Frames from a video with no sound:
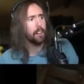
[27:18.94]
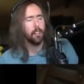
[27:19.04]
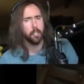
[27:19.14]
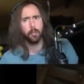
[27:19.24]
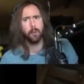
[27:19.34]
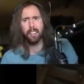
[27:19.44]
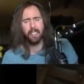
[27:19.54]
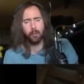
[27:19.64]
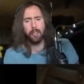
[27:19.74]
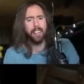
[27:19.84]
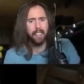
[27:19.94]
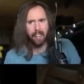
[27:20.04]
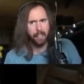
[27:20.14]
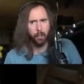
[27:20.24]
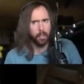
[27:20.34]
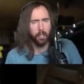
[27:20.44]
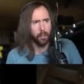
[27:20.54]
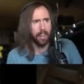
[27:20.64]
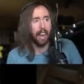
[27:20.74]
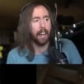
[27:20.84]
You don't need that gear to clear
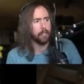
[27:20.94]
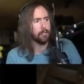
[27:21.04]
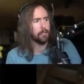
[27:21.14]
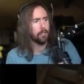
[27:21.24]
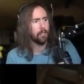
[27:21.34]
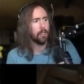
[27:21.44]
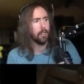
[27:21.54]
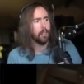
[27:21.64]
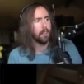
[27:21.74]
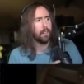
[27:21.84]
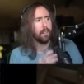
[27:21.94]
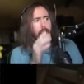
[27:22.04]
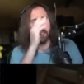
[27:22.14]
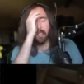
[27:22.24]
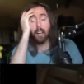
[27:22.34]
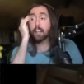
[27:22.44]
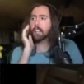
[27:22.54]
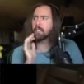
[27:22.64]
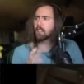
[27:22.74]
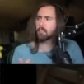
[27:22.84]
Naxx. Yeah,
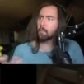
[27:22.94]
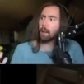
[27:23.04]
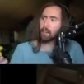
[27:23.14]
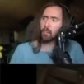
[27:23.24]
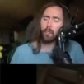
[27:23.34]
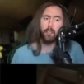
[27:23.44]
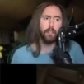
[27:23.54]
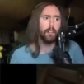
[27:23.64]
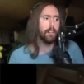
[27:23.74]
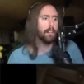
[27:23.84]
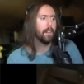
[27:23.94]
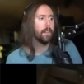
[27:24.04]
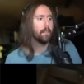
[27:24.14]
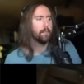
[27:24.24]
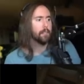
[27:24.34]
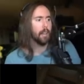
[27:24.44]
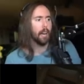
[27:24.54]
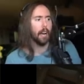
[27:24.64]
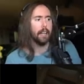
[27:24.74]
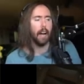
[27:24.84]
it doesn't matter.
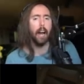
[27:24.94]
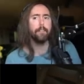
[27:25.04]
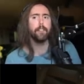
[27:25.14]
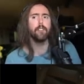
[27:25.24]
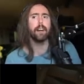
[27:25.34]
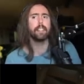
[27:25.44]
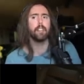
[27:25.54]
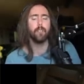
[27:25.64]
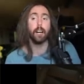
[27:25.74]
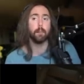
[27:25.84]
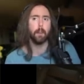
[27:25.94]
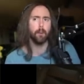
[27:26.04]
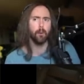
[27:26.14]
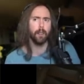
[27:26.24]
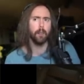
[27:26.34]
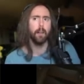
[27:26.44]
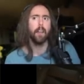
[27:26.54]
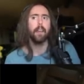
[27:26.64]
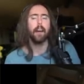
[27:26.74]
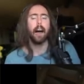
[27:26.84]
Yeah, I feel like a lot of people will.
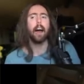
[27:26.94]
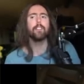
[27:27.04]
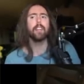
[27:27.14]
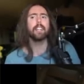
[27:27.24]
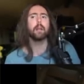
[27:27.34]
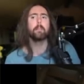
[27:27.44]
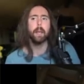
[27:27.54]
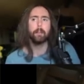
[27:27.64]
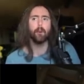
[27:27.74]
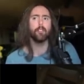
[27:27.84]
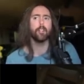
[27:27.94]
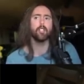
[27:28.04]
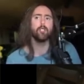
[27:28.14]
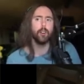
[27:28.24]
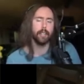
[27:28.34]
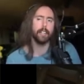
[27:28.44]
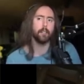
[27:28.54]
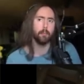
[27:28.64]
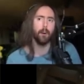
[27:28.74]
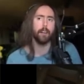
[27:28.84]
I think that people that are looking to
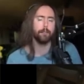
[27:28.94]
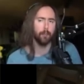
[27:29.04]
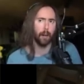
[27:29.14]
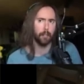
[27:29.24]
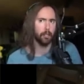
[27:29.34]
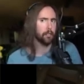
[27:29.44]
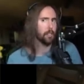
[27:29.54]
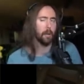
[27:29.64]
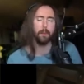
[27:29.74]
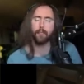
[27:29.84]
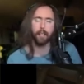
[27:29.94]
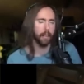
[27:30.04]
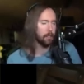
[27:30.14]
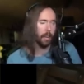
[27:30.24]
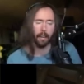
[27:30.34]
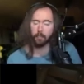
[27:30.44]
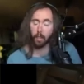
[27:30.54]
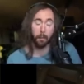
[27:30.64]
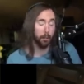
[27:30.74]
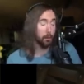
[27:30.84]
play fresh, it's going to be the exact
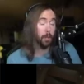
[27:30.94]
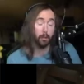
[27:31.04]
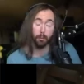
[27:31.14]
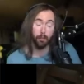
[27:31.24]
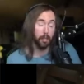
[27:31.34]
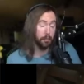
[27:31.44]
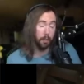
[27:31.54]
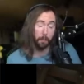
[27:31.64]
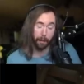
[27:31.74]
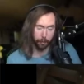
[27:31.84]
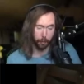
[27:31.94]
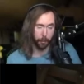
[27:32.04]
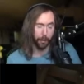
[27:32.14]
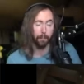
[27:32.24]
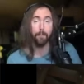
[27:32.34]
same as it was with Season of Mastery.